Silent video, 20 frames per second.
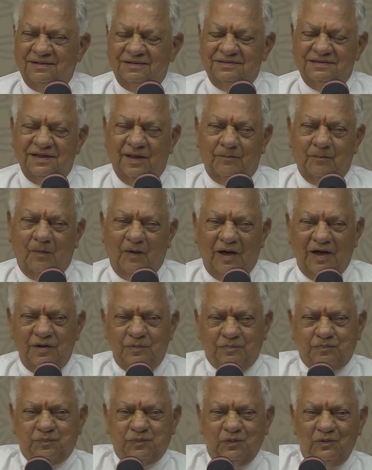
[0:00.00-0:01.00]
The
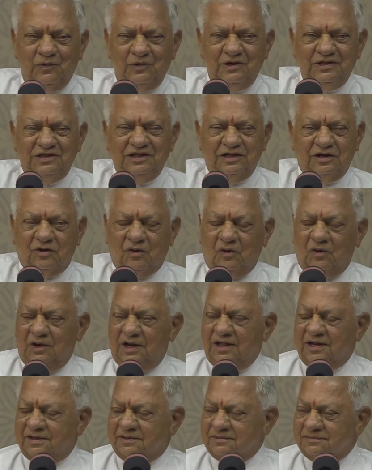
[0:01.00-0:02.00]
boy pulled the
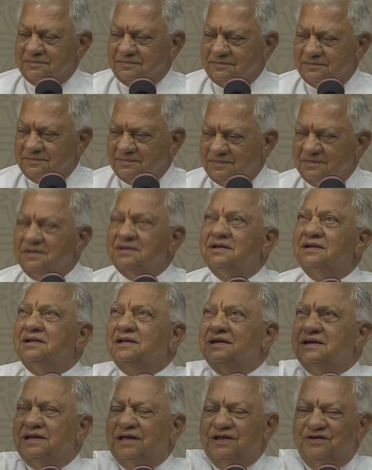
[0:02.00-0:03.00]
roller.
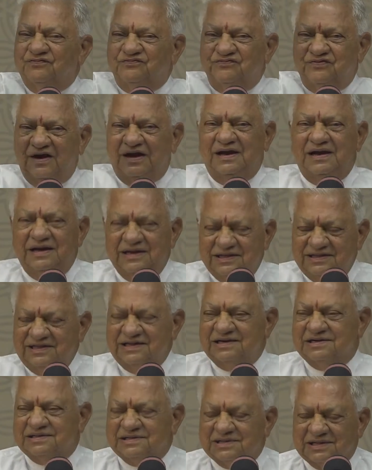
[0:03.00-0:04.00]
He felled
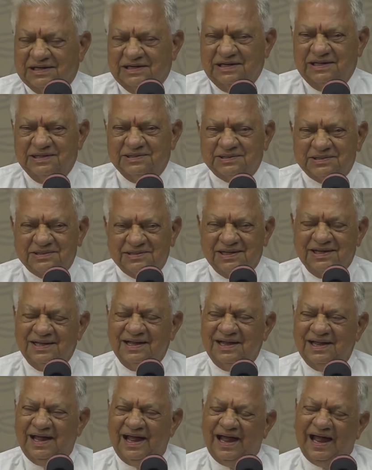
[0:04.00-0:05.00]
the trees
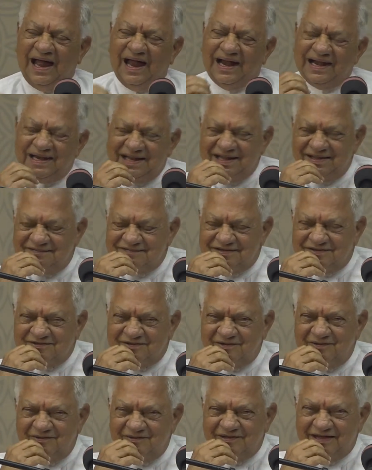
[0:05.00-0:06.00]
and he was
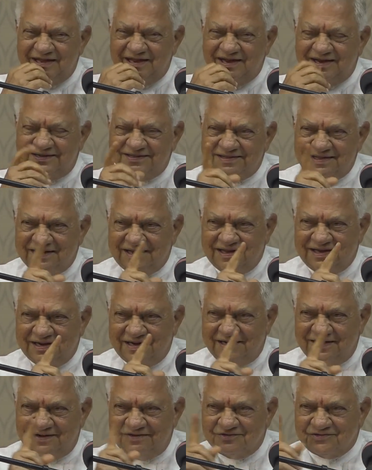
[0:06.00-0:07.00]
looking at the
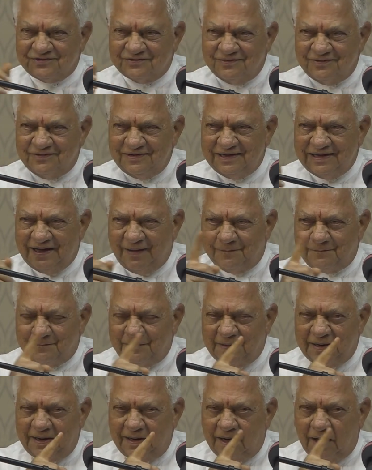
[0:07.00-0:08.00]
girls going
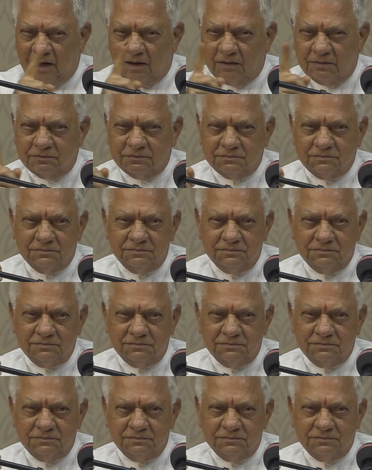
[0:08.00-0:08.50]
up and down.